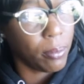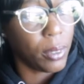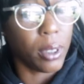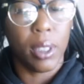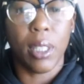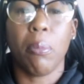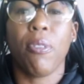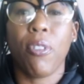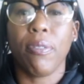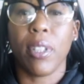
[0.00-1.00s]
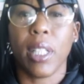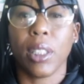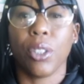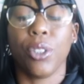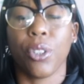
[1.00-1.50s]
So the number fourth thing
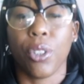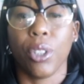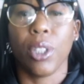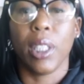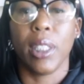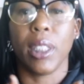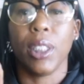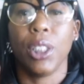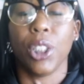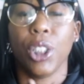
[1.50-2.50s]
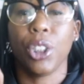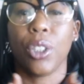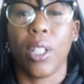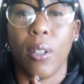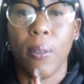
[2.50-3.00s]
that's on your girl's list is
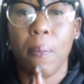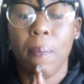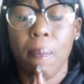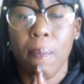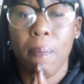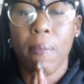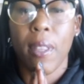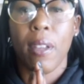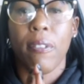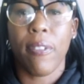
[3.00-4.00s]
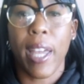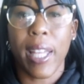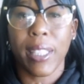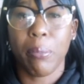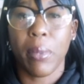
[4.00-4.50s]
just know,
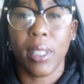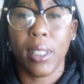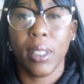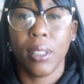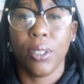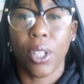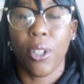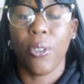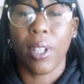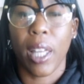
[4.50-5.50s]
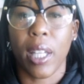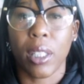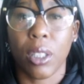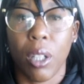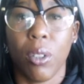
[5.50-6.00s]
fast money don't
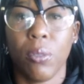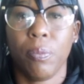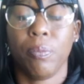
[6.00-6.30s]
last long.